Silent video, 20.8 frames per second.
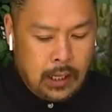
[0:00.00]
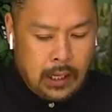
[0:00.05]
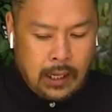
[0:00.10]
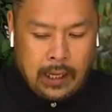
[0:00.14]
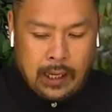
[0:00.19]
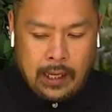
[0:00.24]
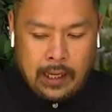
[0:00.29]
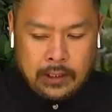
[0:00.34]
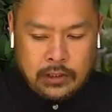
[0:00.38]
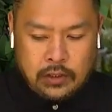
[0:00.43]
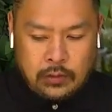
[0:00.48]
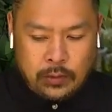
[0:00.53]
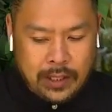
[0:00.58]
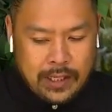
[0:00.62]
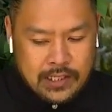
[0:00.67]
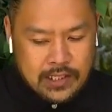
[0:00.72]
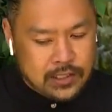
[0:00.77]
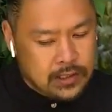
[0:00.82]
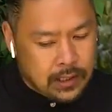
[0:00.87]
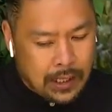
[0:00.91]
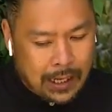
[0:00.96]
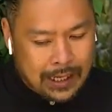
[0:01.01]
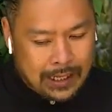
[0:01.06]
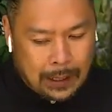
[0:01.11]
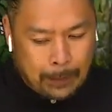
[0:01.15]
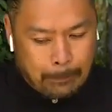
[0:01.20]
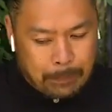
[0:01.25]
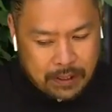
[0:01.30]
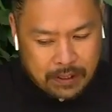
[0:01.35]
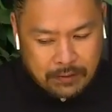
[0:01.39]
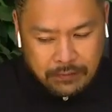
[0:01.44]
Uh, Trace, I
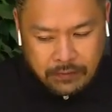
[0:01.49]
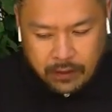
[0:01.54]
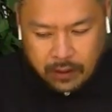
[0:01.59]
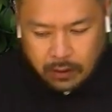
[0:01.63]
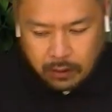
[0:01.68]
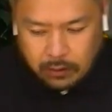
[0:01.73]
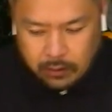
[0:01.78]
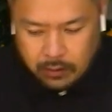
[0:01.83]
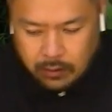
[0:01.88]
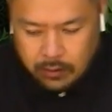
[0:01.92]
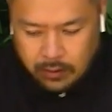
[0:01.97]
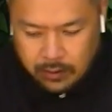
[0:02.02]
got beef here,